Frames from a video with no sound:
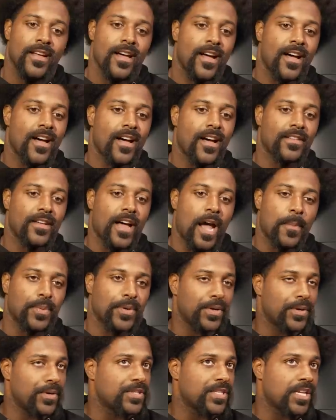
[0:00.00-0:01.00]

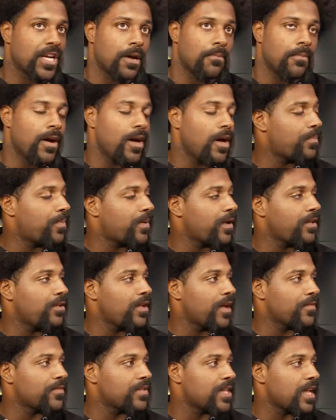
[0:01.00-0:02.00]
Opportunities come up and
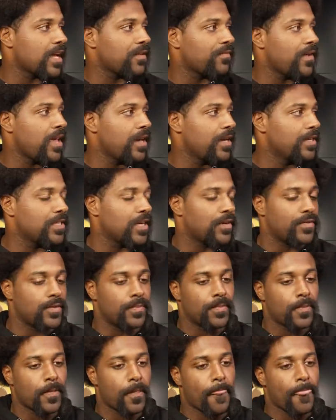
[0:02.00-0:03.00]
you have to take advantage of
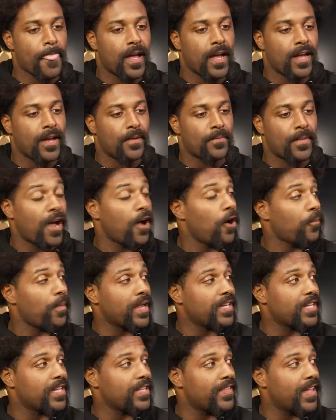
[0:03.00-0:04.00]
them. I hope
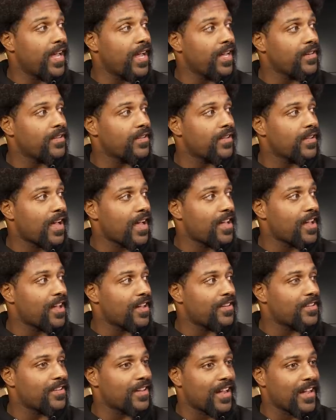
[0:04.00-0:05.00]
I did that.
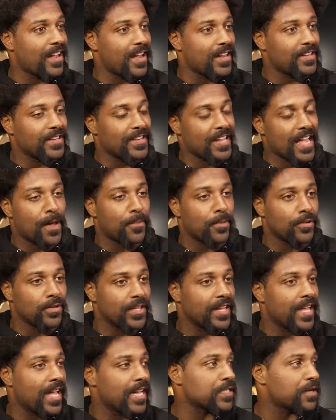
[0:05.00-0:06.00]
I got to
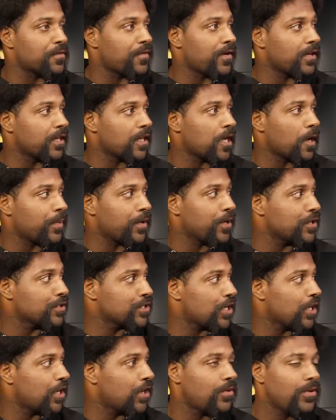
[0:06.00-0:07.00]
dabble in the XFL a couple
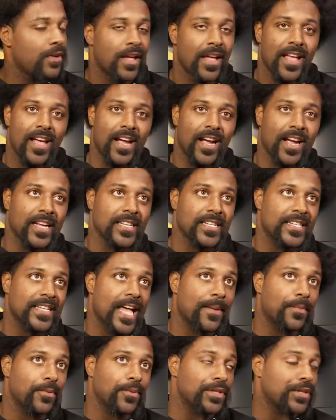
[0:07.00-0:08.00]
years ago. I got to
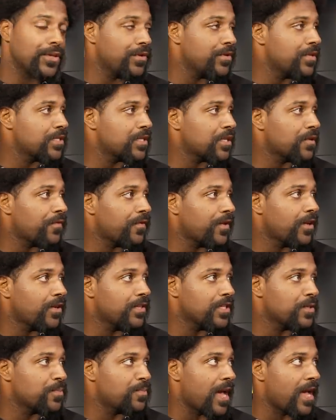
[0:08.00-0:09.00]
dabble with the
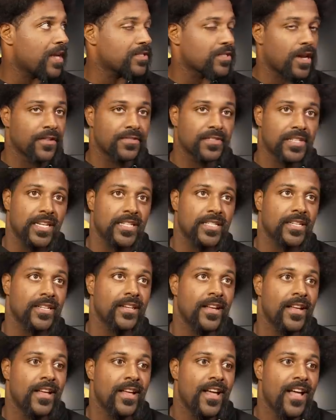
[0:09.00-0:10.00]
USFL this past offseason.